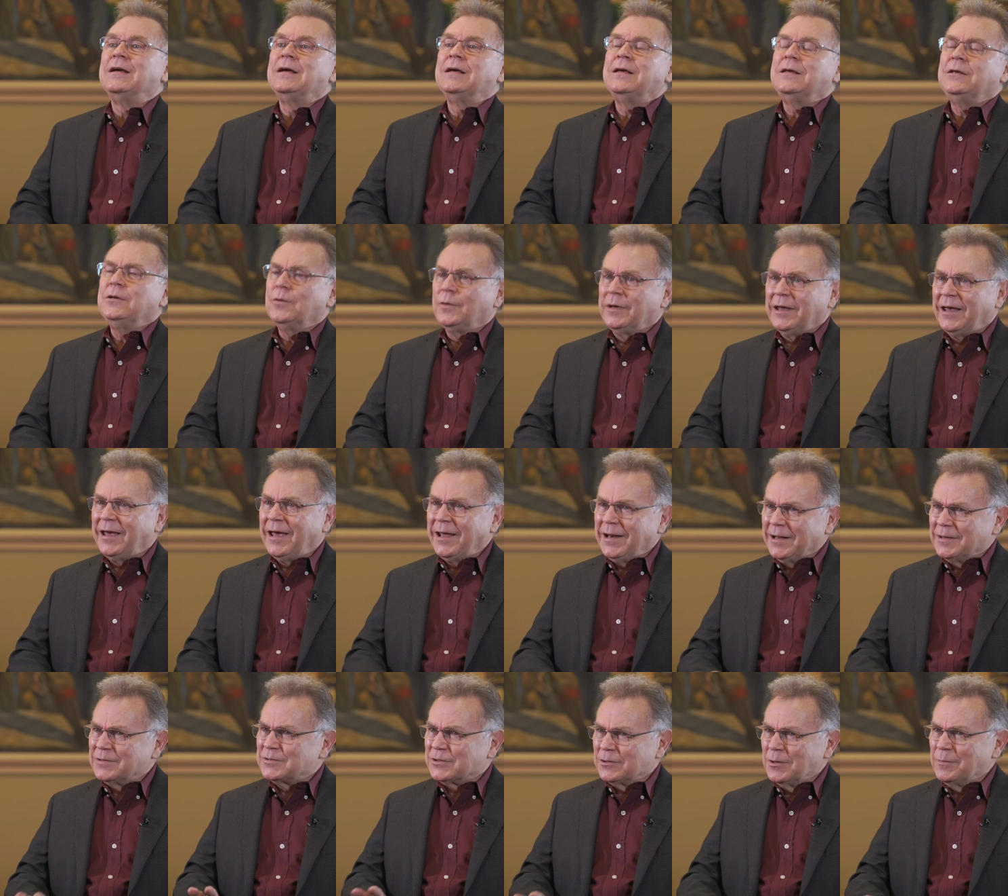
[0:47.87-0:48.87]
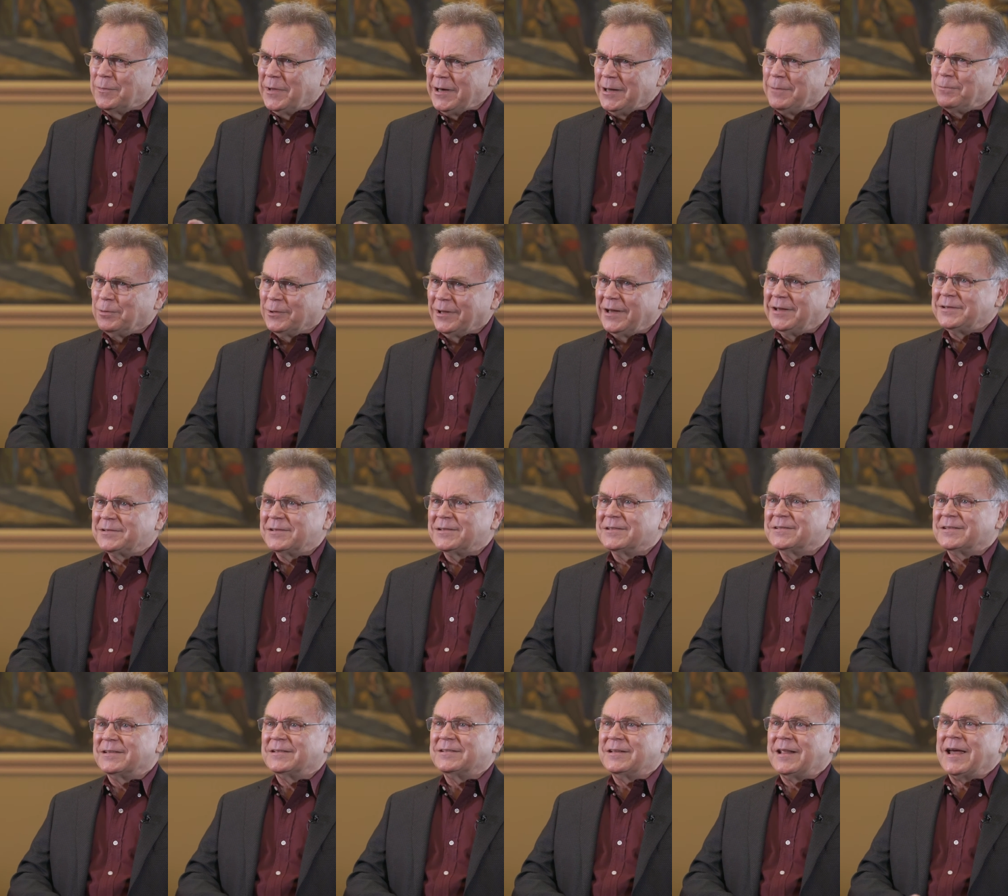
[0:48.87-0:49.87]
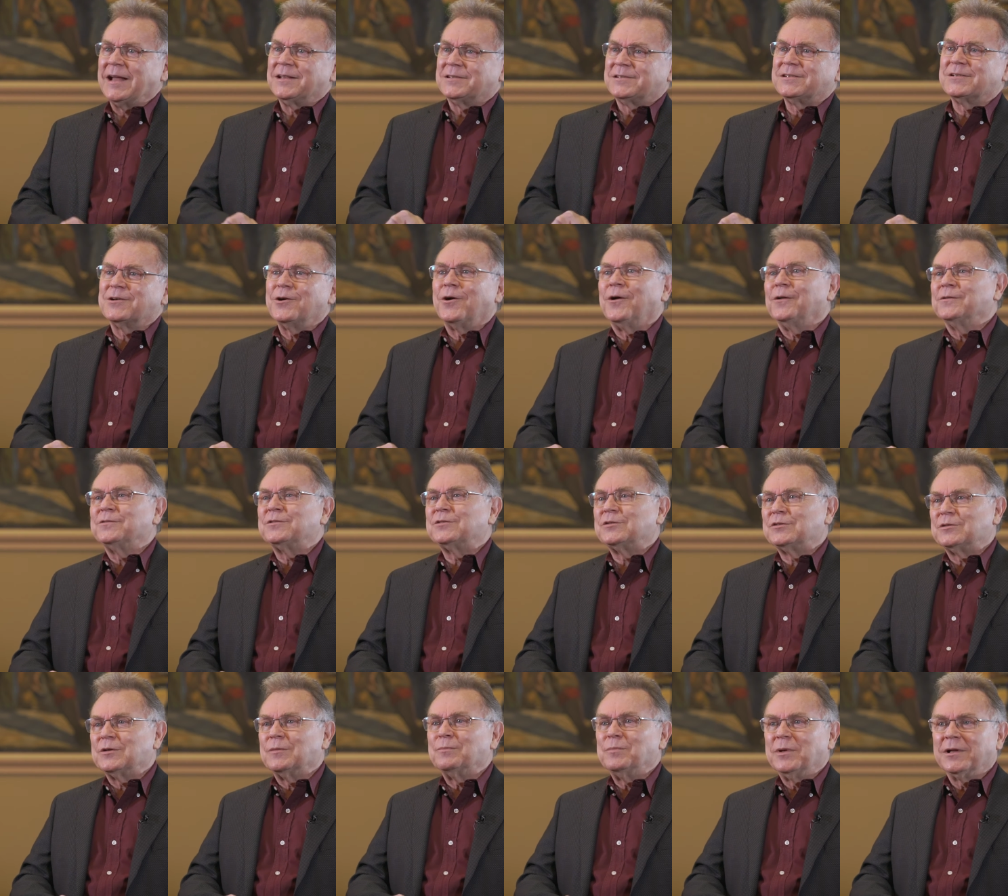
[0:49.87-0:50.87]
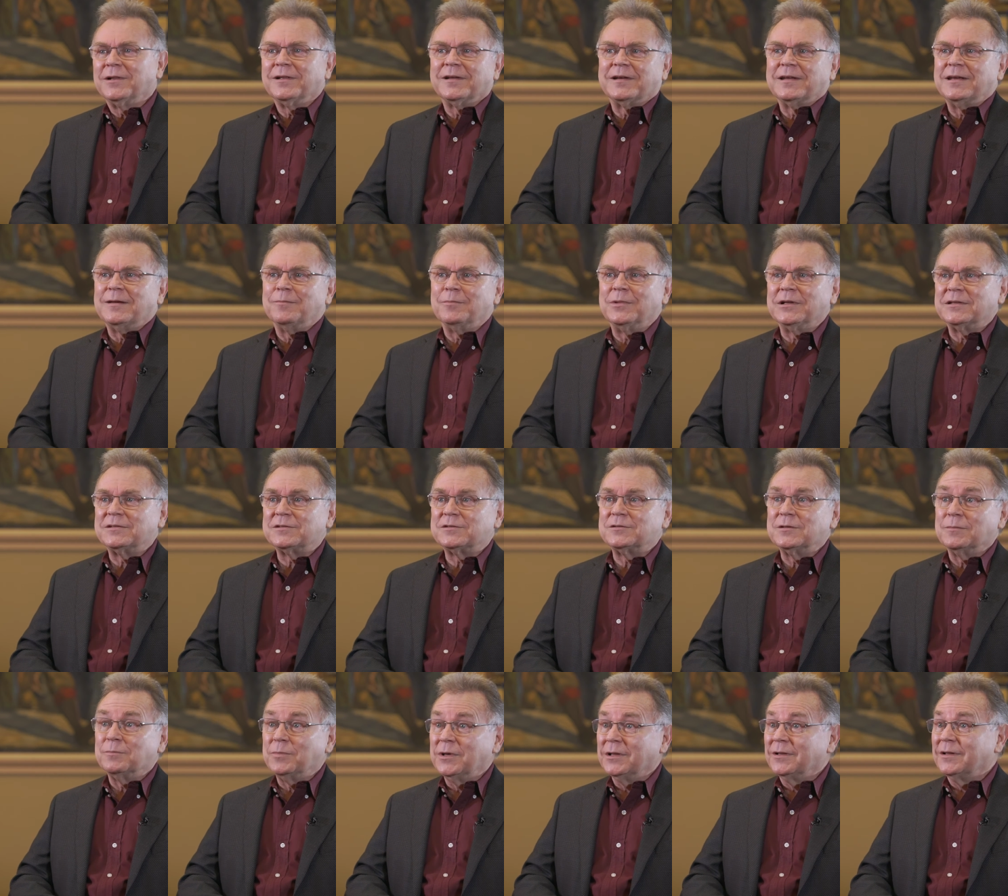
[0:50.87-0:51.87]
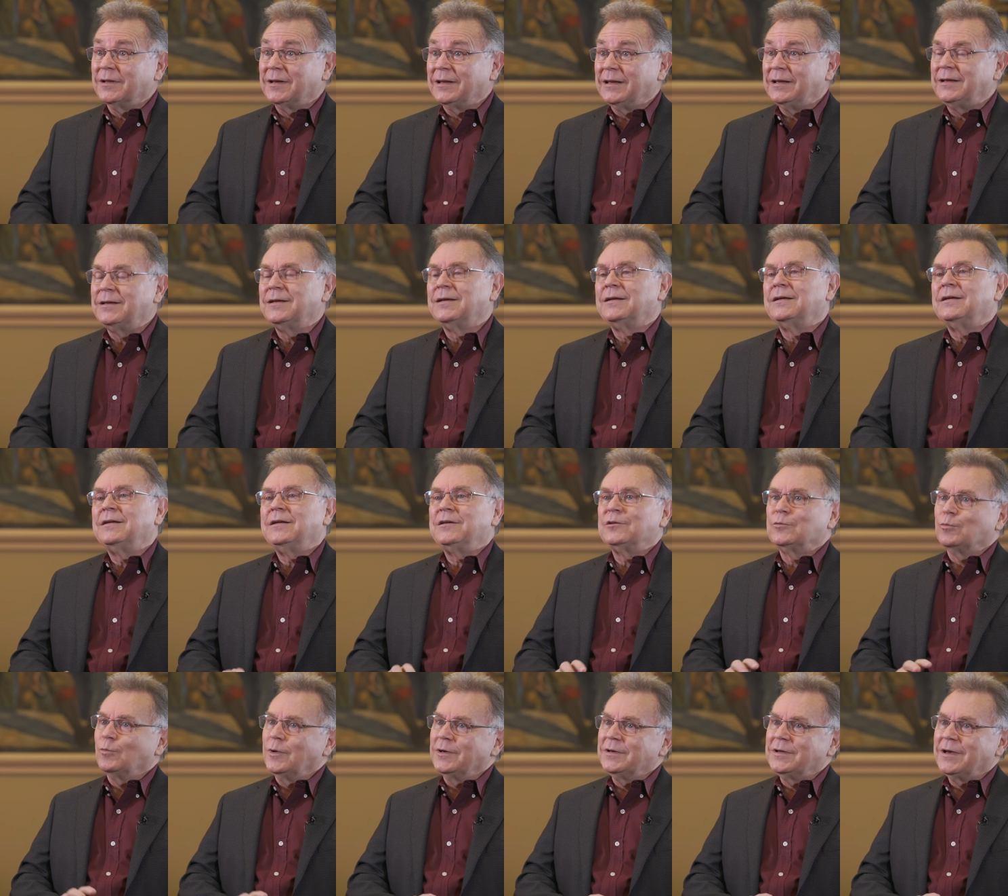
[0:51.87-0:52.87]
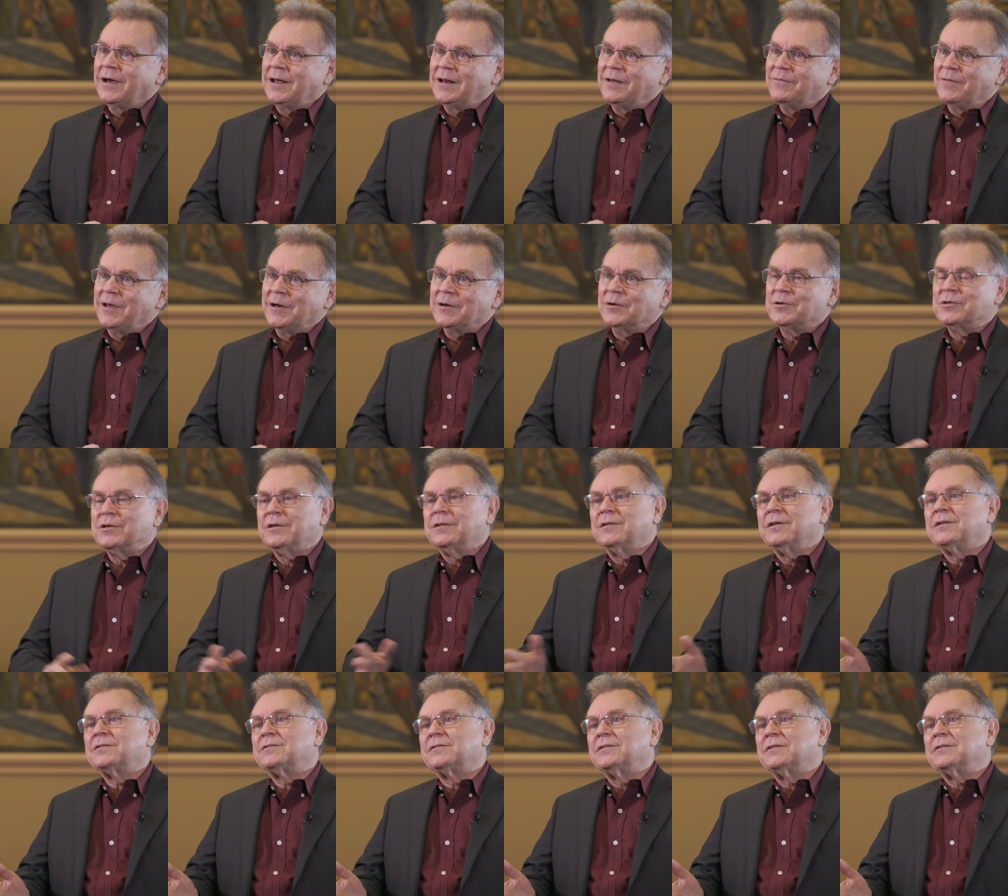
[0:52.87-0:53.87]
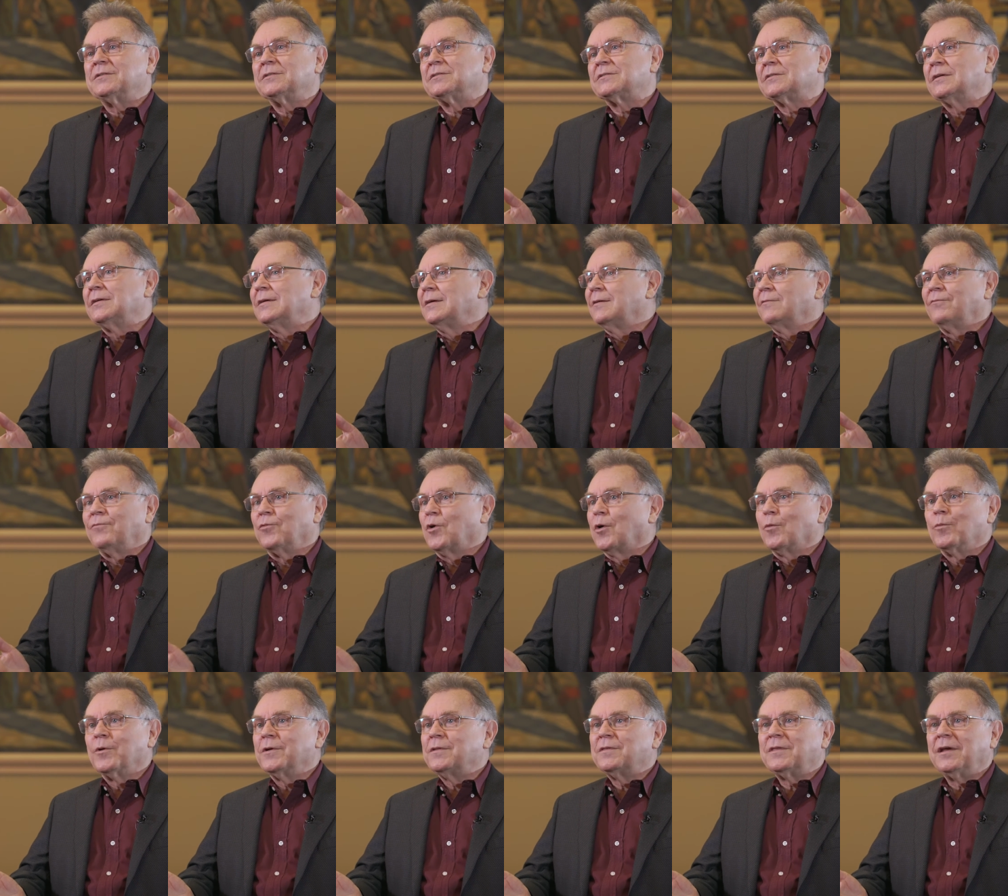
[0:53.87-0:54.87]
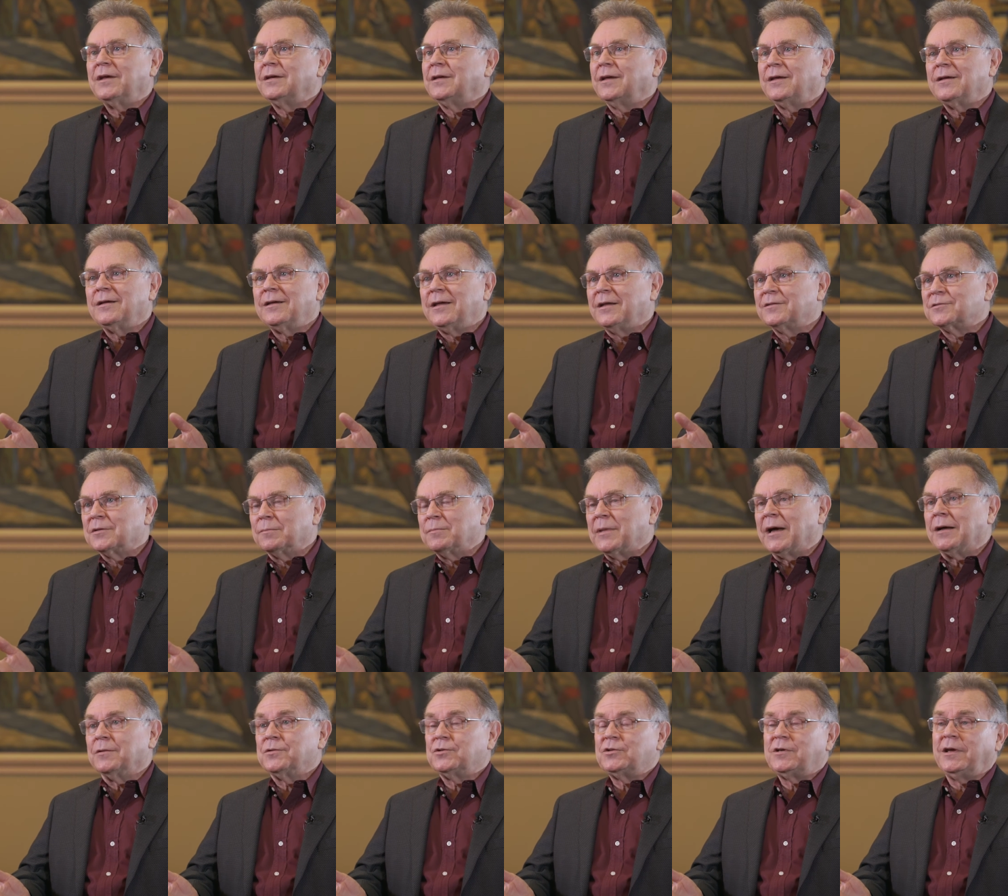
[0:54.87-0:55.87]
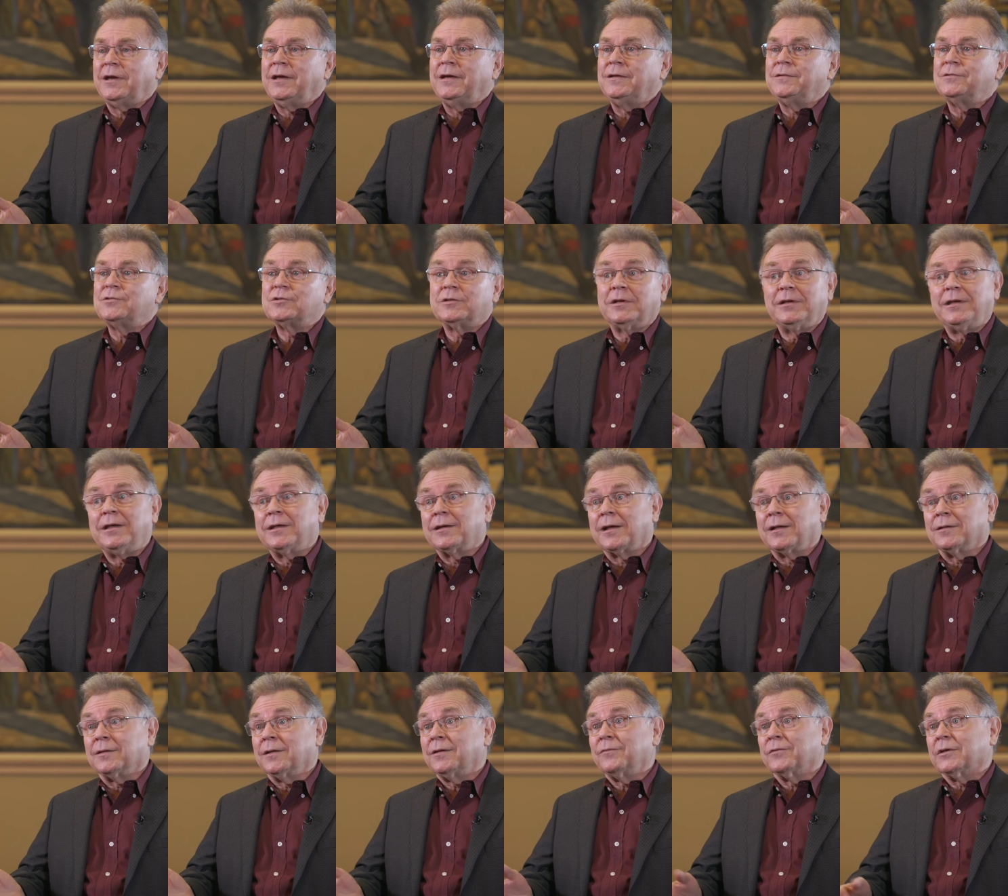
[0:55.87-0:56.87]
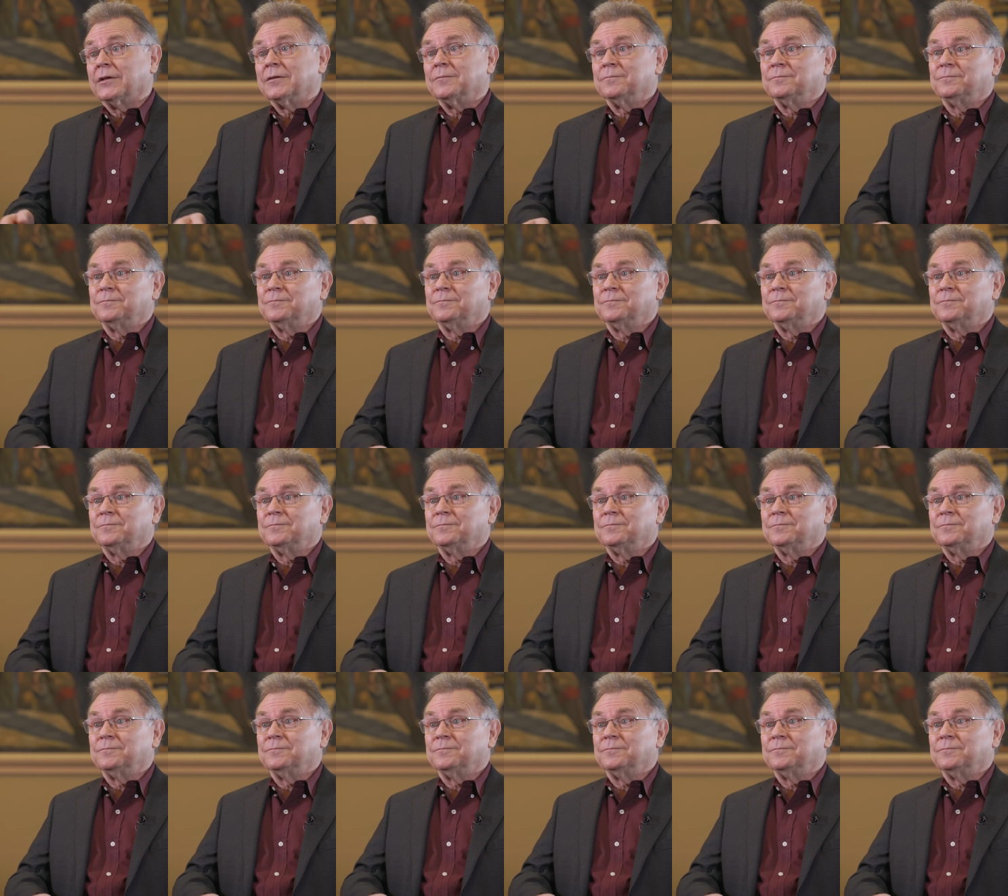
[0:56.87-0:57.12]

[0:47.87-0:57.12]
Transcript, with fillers: You can in so many places, and that's called stability. But stability is one kind of energy. This is forward thinking, it's about change, and I love it.